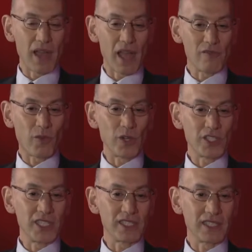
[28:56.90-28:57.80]
I'm
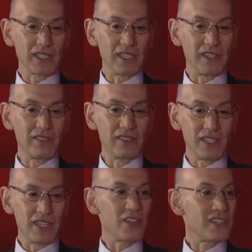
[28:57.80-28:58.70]
fortunate to live
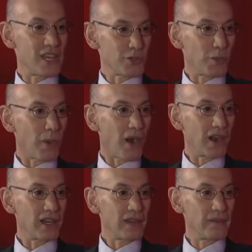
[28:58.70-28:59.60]
near Central
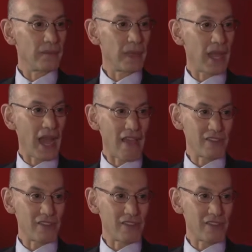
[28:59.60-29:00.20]
Park, and I have a